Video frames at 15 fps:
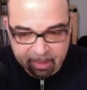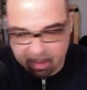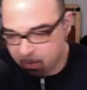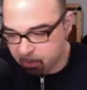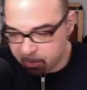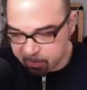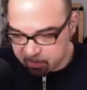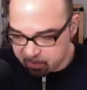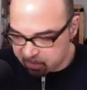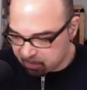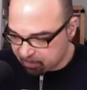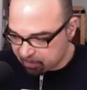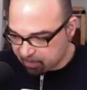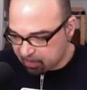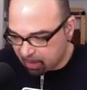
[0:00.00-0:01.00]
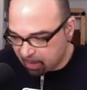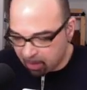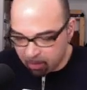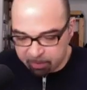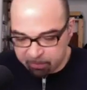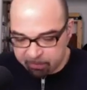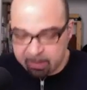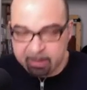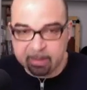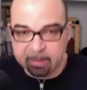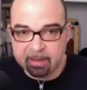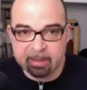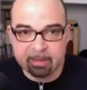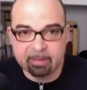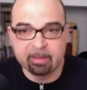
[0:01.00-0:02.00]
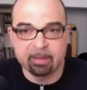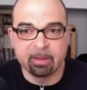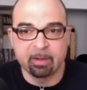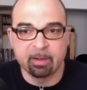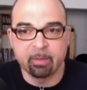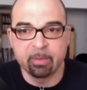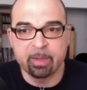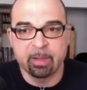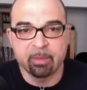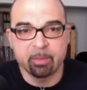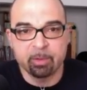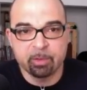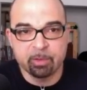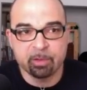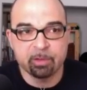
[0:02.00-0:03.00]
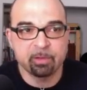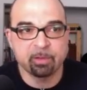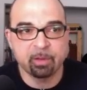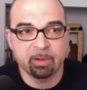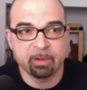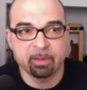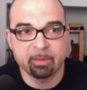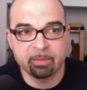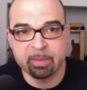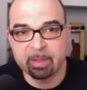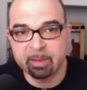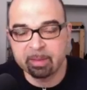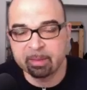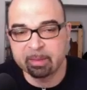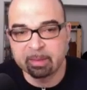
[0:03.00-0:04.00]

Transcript: I always find that we musicians we